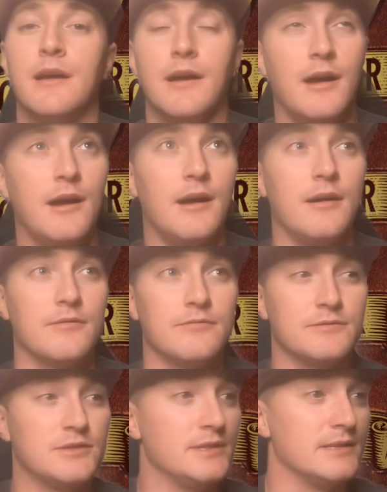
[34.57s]
Uh,
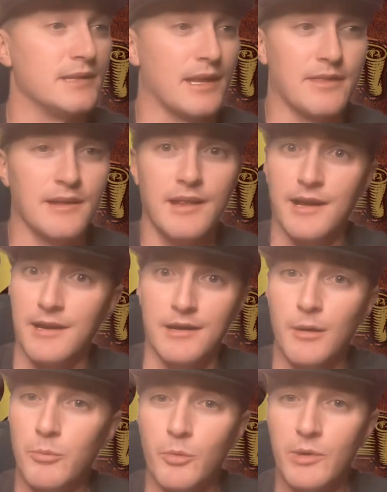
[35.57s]
geez, I think like a
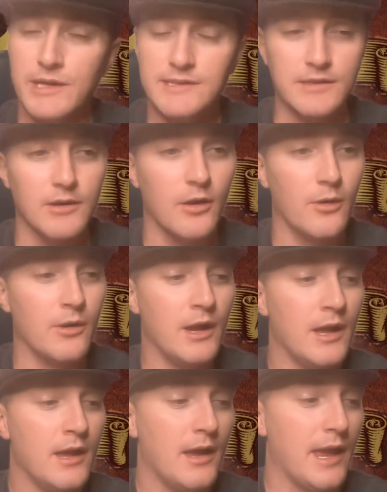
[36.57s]
couple weeks ago.
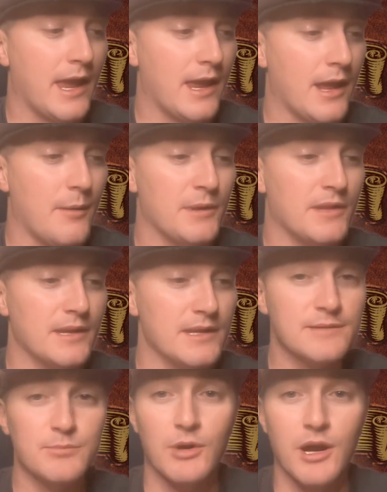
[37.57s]
And I mean,
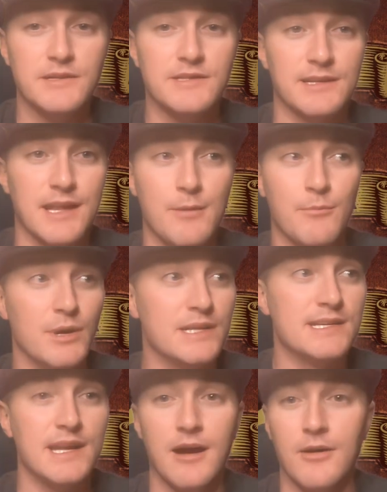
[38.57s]
this project, they
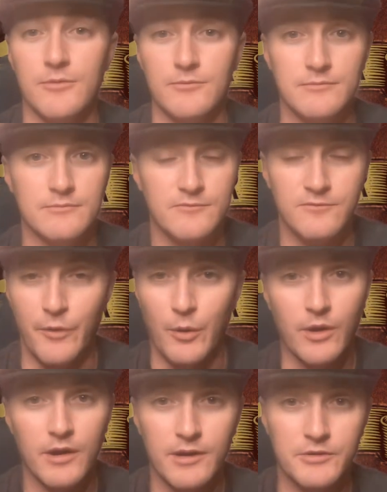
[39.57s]
minted out
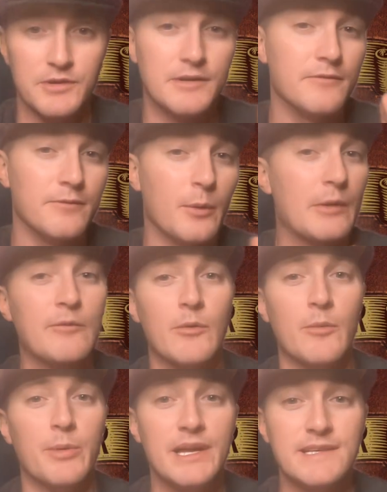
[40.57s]

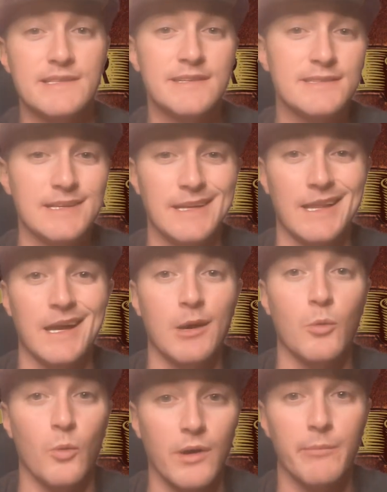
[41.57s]
444 pieces in
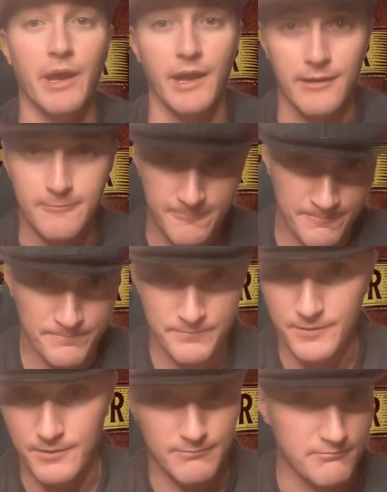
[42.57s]
like one minute.
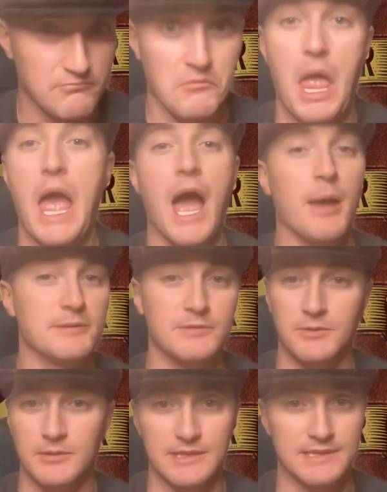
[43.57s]

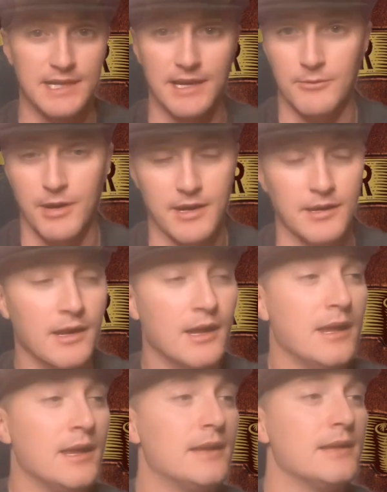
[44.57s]
Absolutely insane, right?
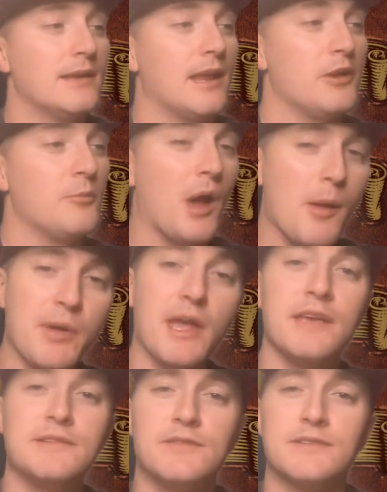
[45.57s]
Now you might be
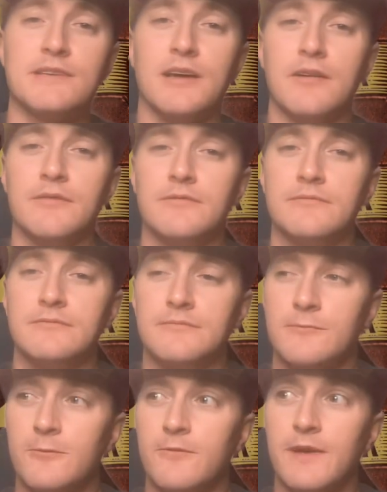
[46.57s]
asking yourself,
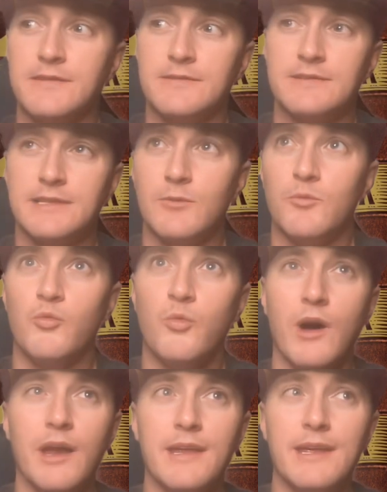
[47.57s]
Professor Z,
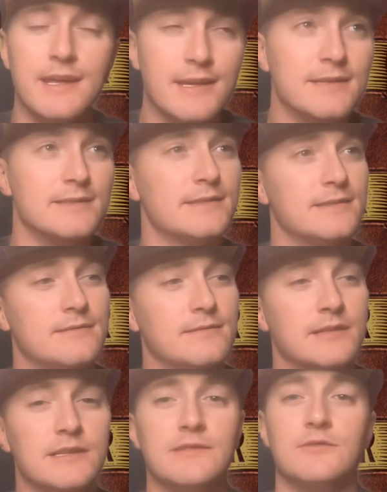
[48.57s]
what is
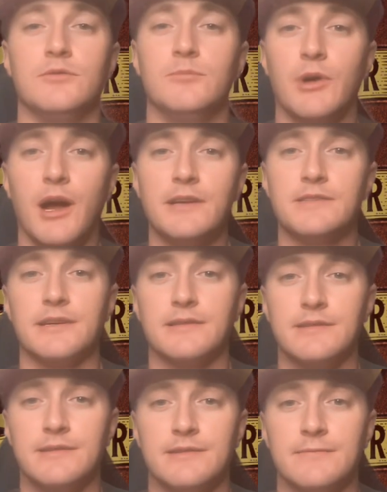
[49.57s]
this new project?